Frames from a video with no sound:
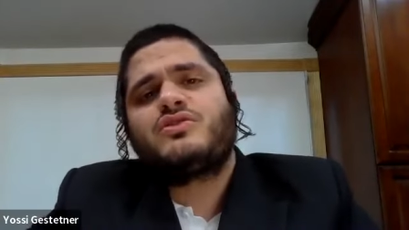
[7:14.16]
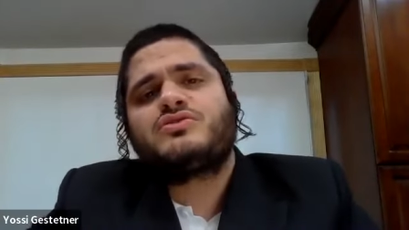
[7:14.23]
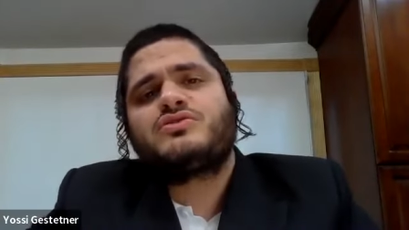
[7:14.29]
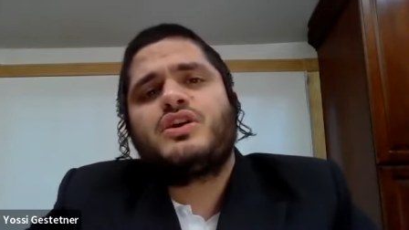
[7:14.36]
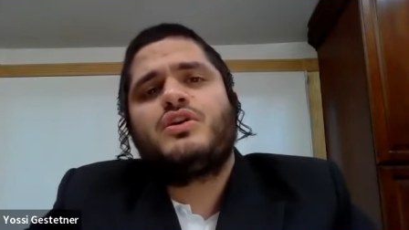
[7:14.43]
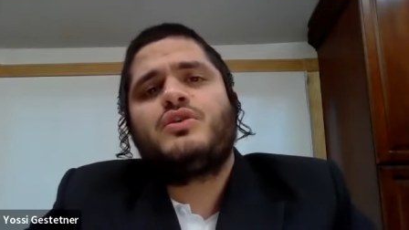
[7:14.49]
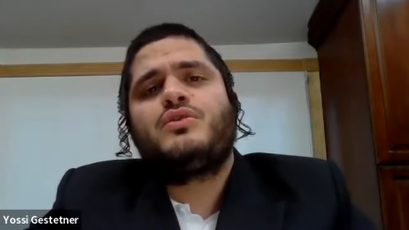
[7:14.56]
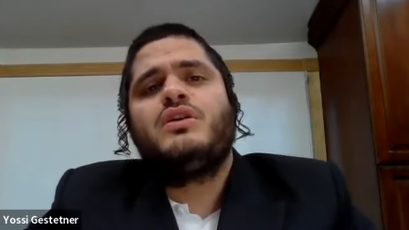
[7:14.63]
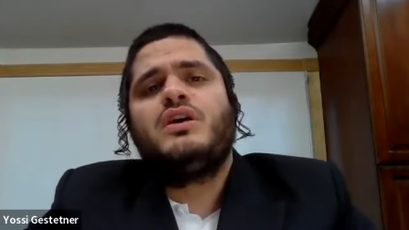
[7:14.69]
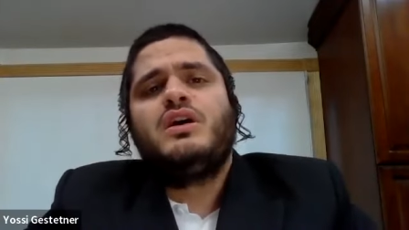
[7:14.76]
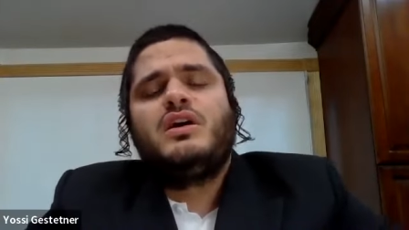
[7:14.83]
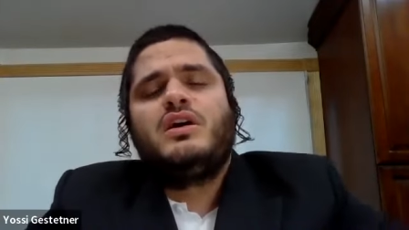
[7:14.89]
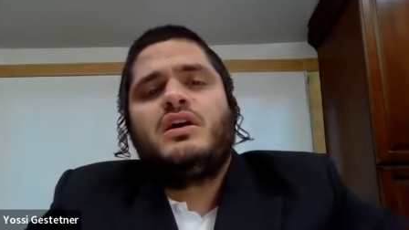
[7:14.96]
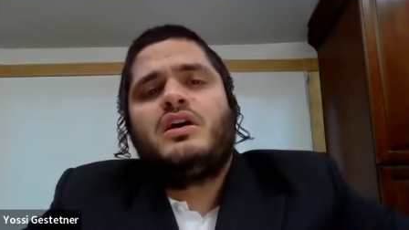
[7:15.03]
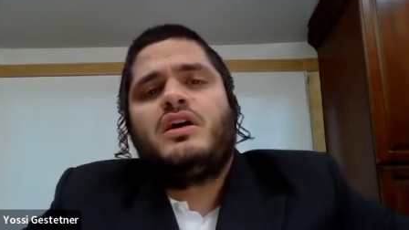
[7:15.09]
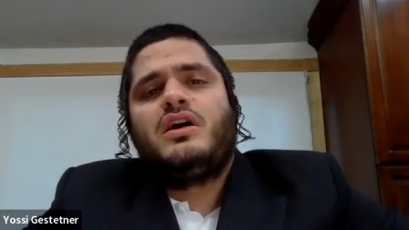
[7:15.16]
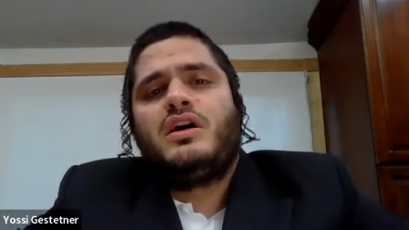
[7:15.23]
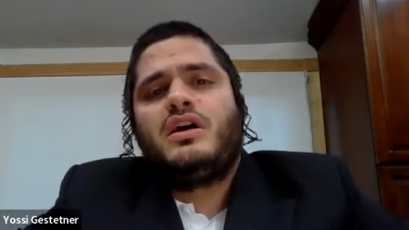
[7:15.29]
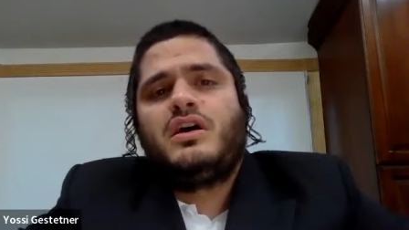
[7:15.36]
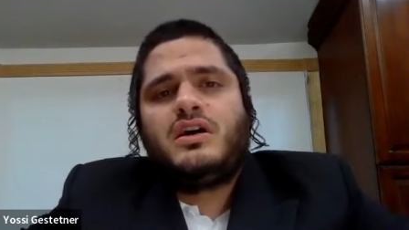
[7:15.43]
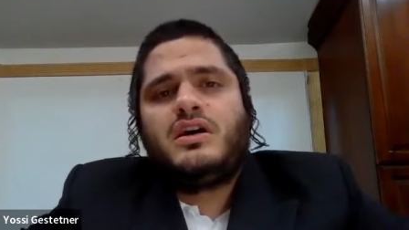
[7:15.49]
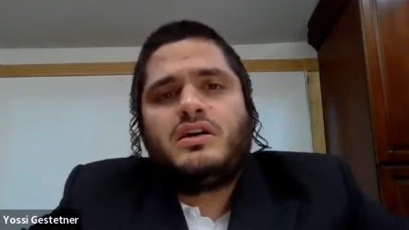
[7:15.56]
it's also,
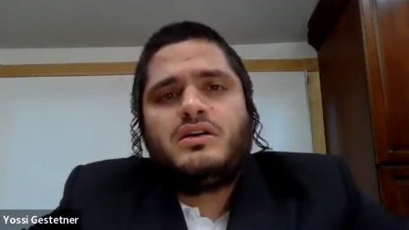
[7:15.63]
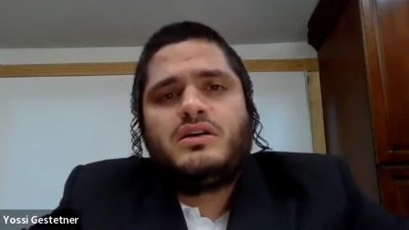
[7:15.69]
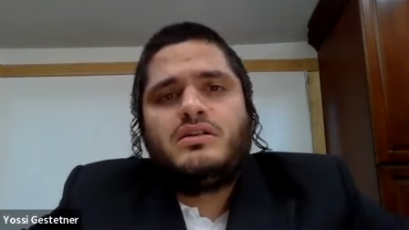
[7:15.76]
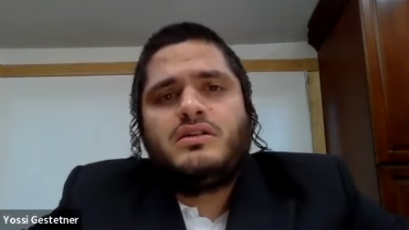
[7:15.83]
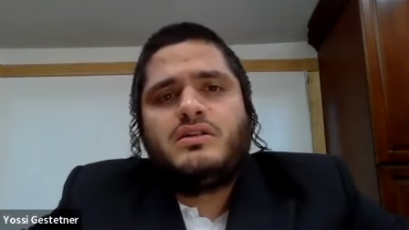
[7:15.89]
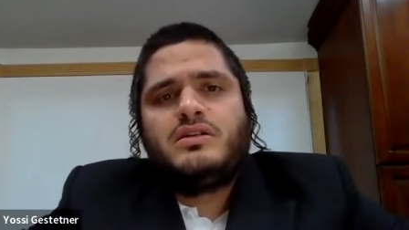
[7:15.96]
uh,